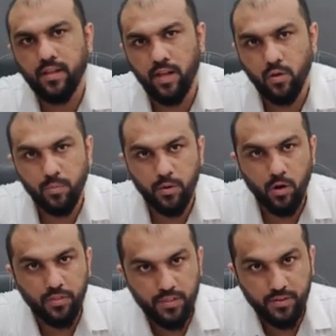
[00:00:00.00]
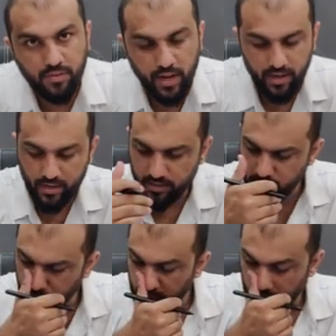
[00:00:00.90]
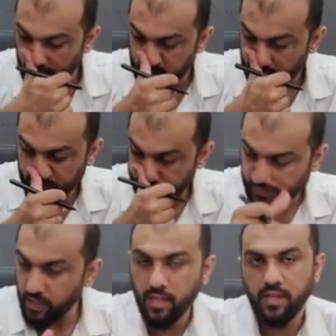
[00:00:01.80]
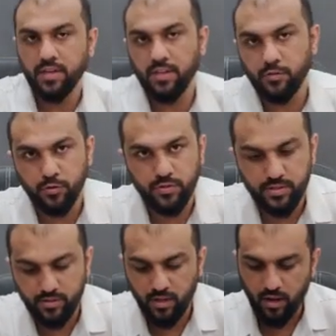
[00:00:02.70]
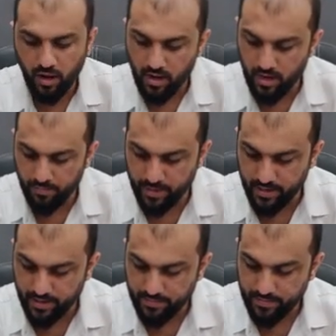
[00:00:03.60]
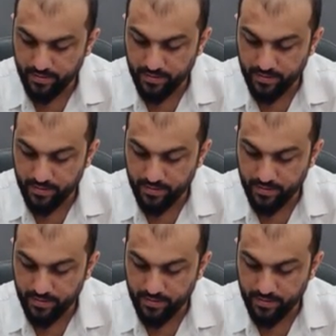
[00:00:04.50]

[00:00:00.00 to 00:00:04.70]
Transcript: I hope you got this right. It's very easy. Resources are limited.